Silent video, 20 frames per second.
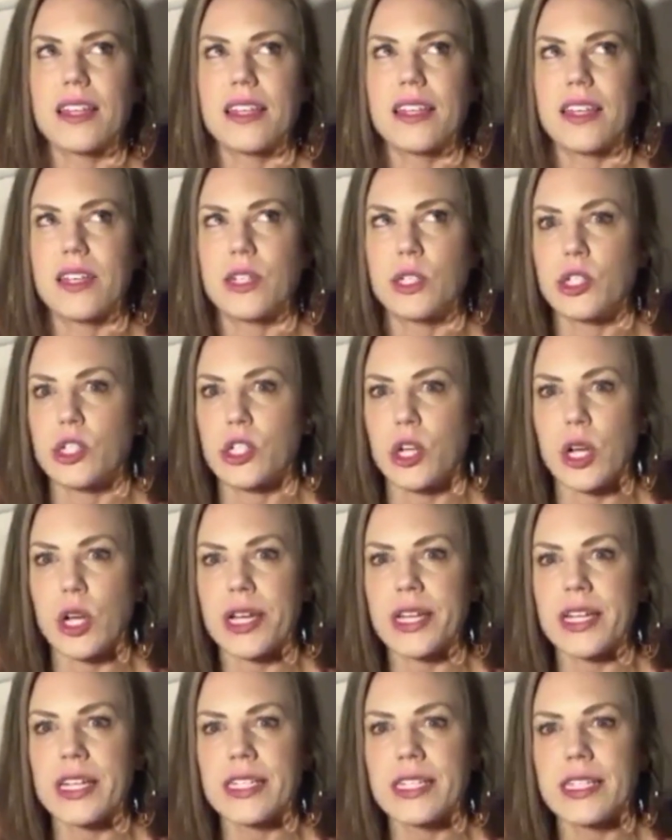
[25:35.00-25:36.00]

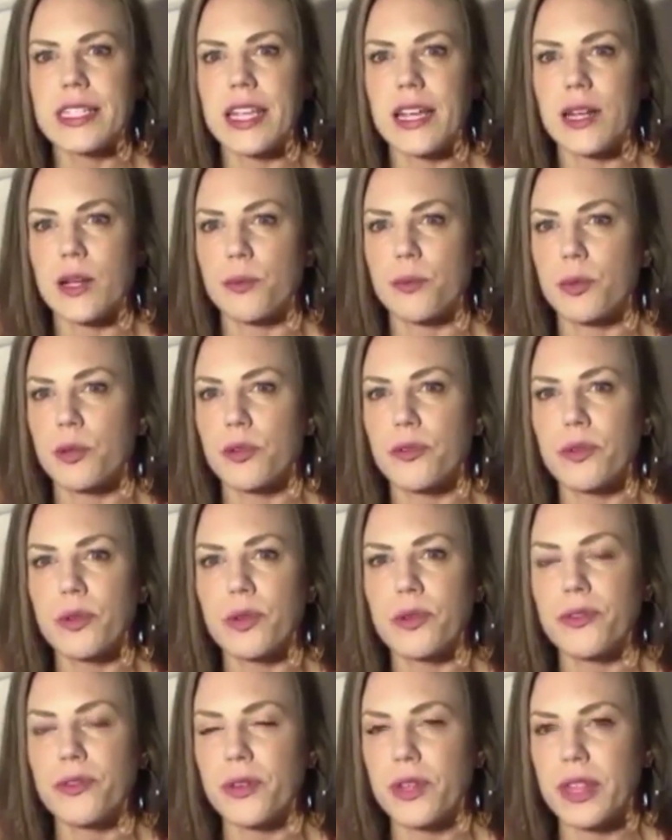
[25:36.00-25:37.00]
Insurance and
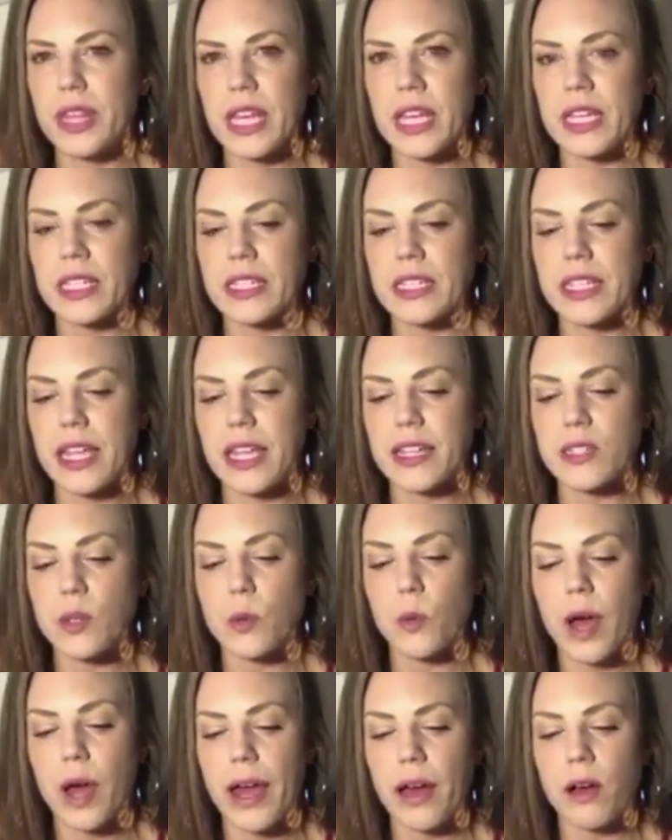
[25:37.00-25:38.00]
approval for things takes a
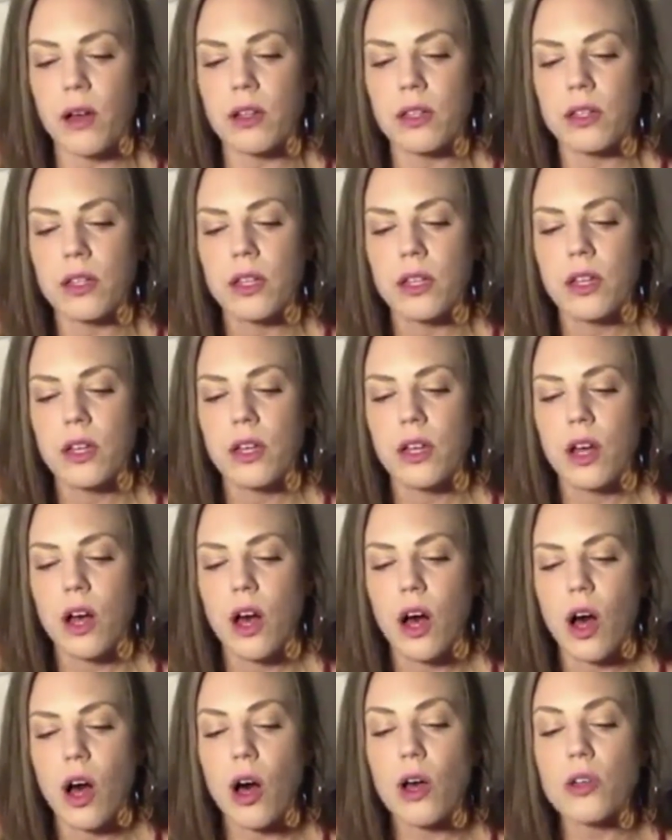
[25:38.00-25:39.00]
while.
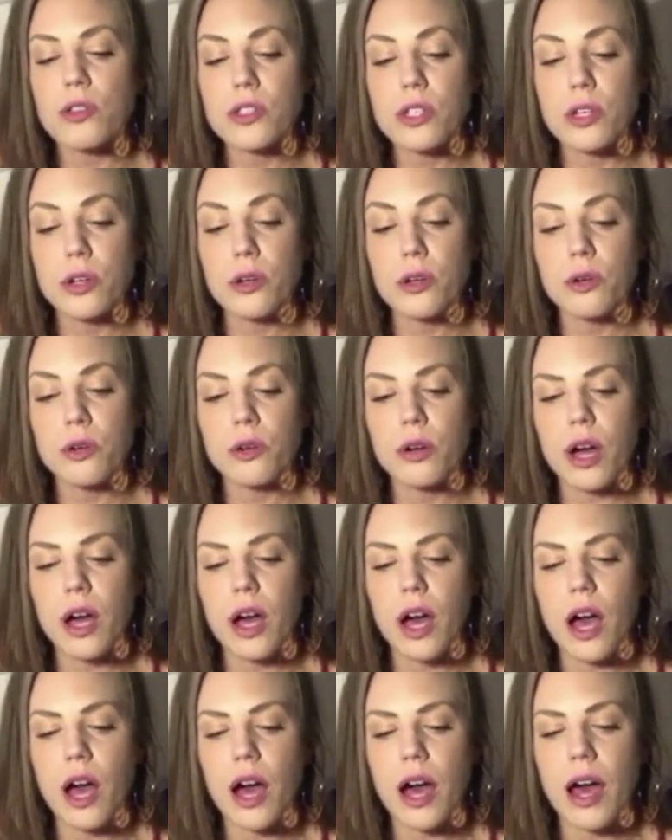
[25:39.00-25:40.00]
Also,
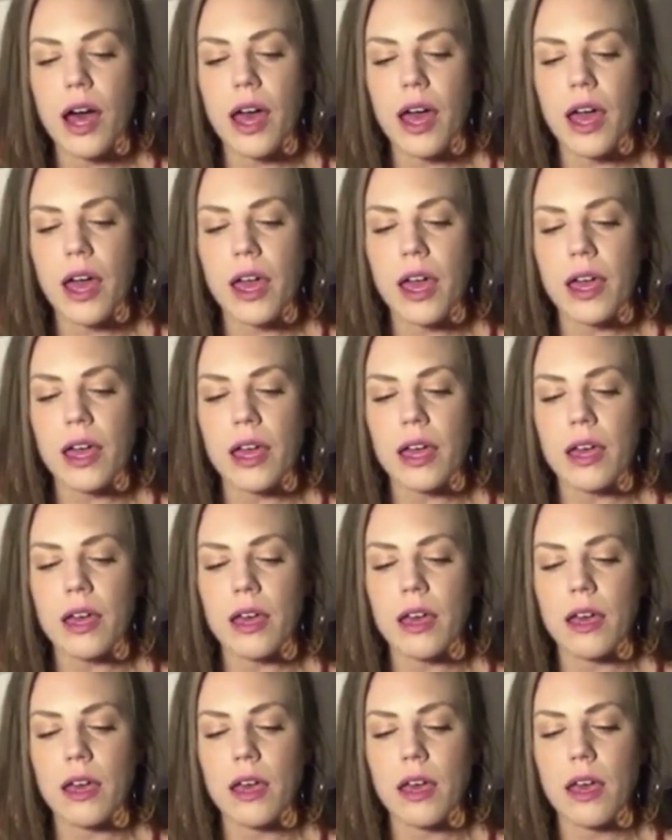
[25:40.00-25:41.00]
I
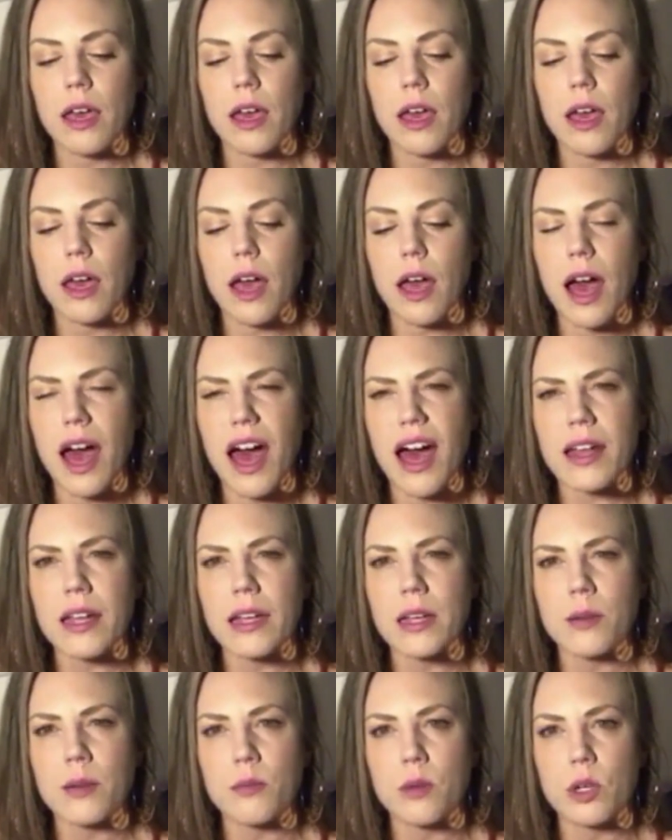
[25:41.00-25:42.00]
had
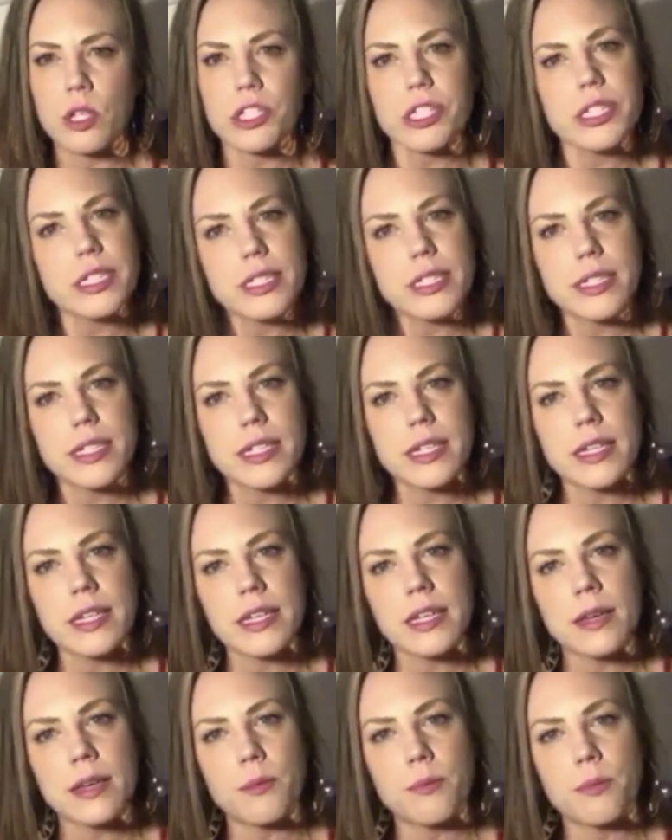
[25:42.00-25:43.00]
an
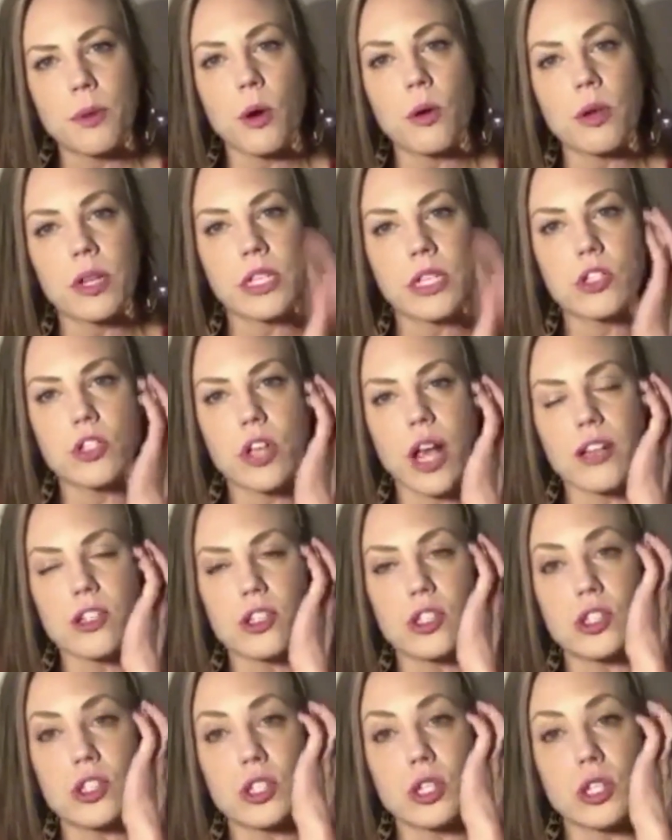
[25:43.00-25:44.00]
emergency bone
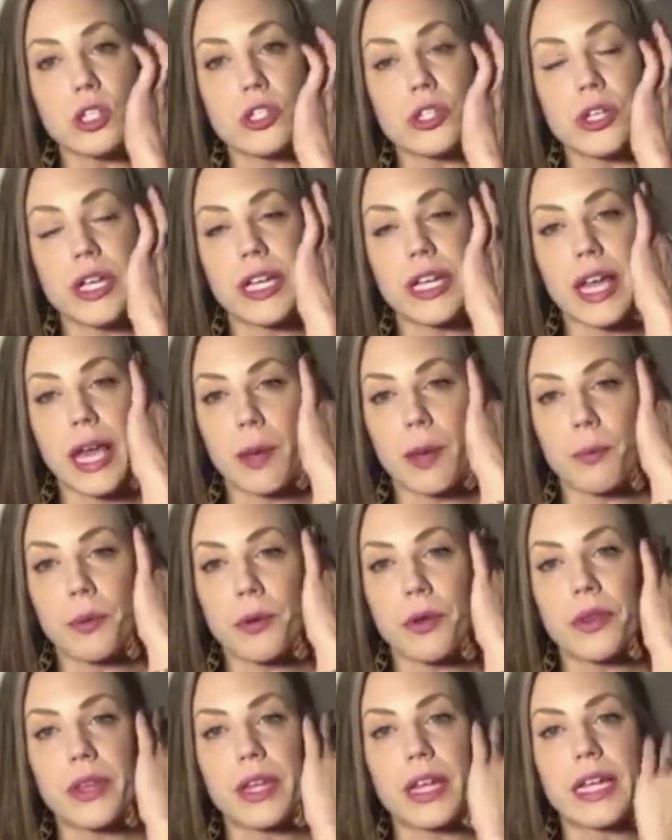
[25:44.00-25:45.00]
extraction surgery in
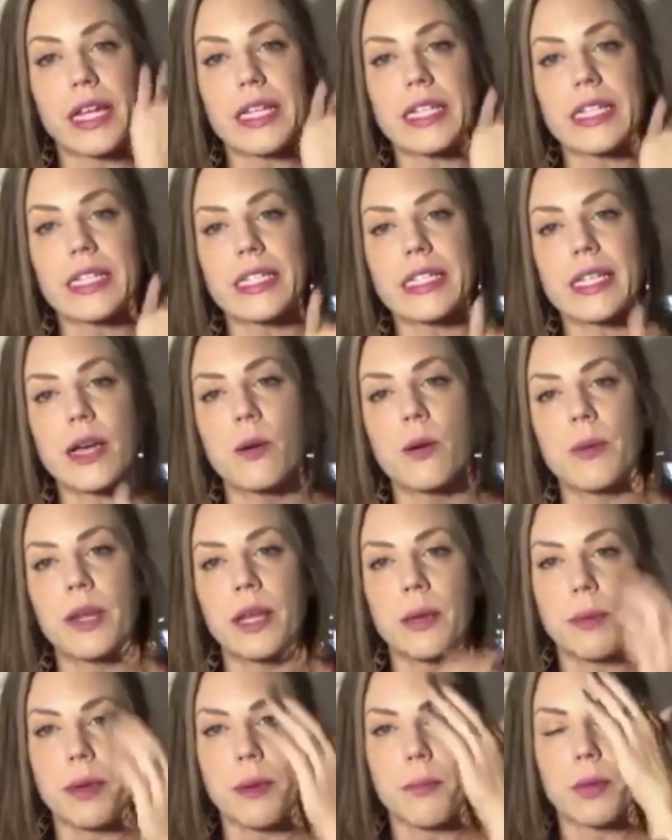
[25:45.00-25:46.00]
April that I didn't tell
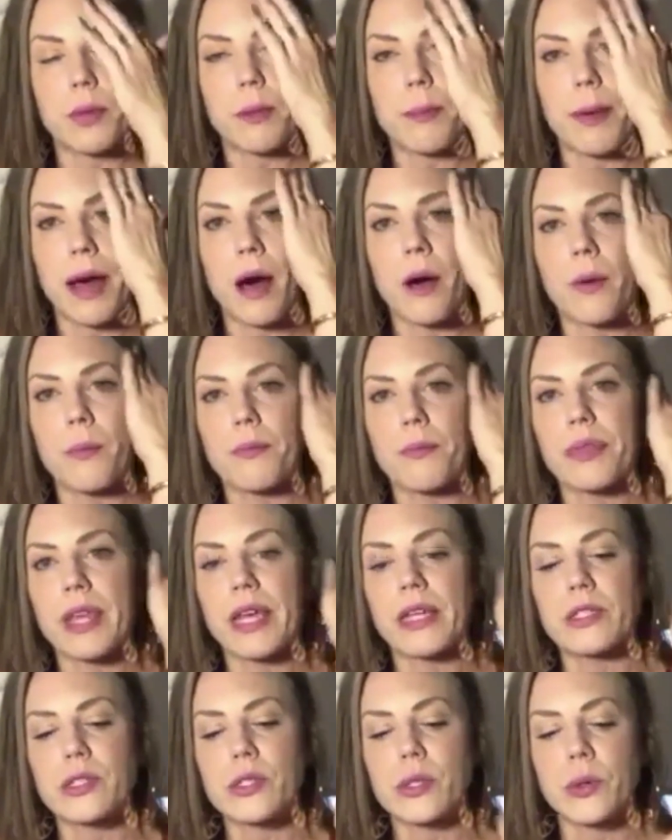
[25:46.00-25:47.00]
many people about,
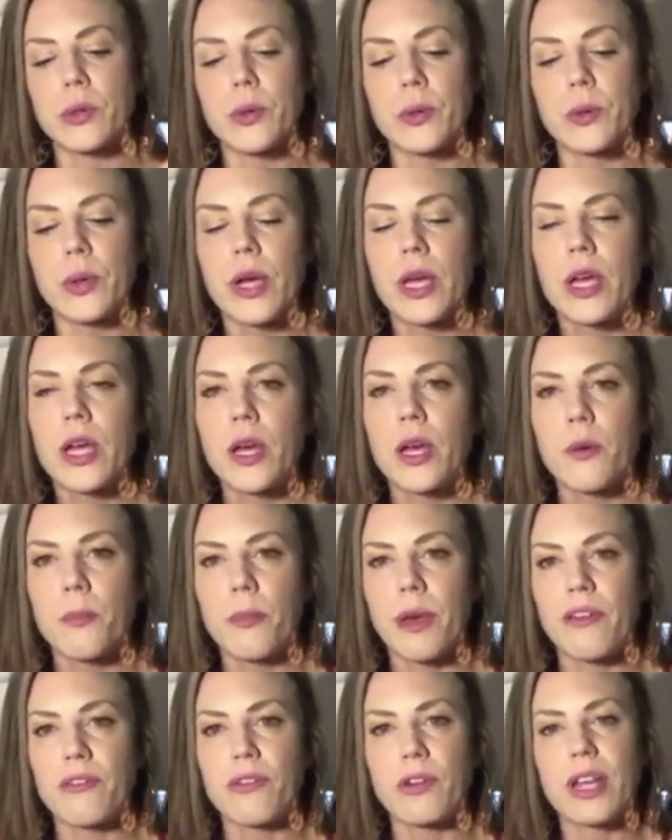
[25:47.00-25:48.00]
and so
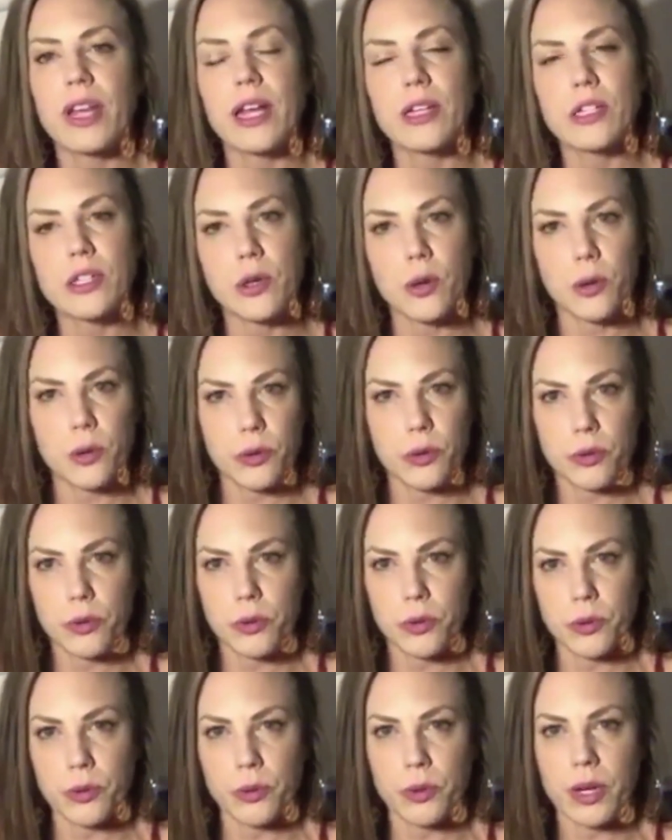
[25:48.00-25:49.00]
my foot had to go
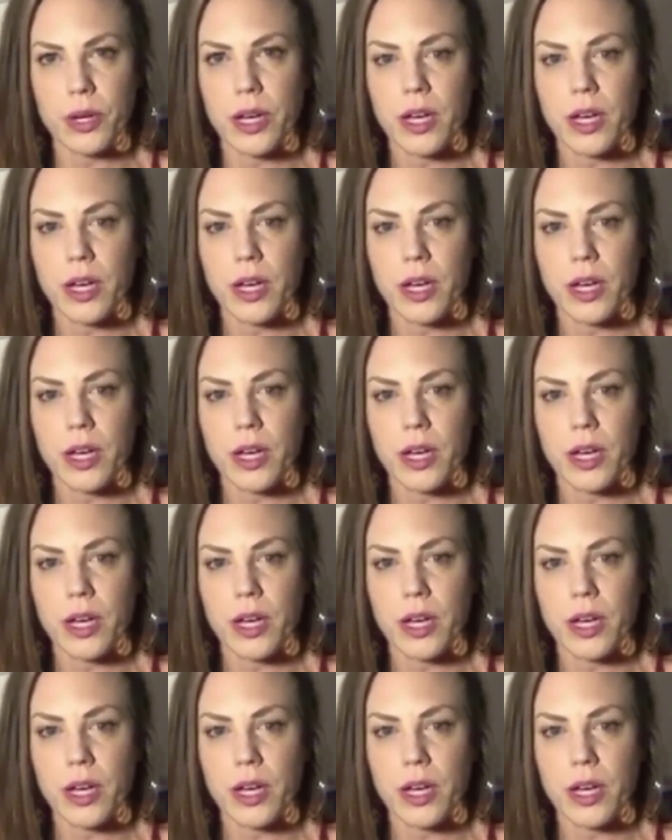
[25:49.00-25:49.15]
through